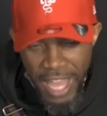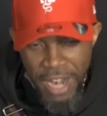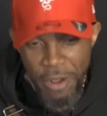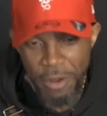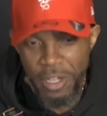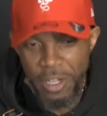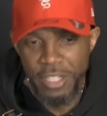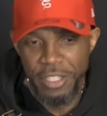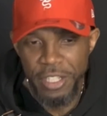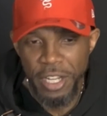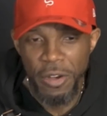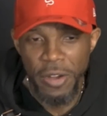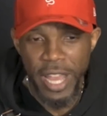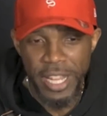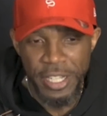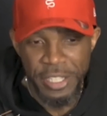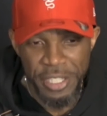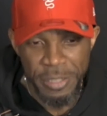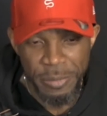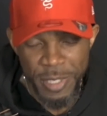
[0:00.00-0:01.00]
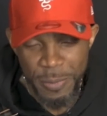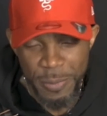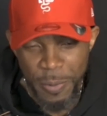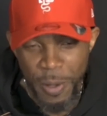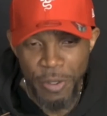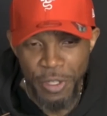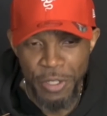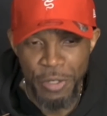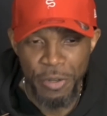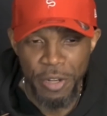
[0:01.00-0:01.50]
don't condone how Jimmy
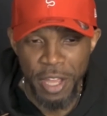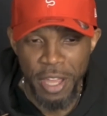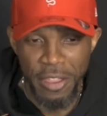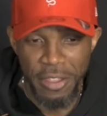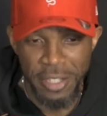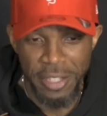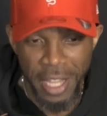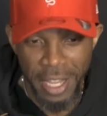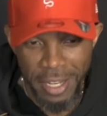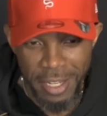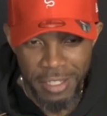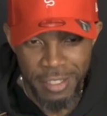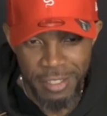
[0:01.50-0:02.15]
spoke to you the other day.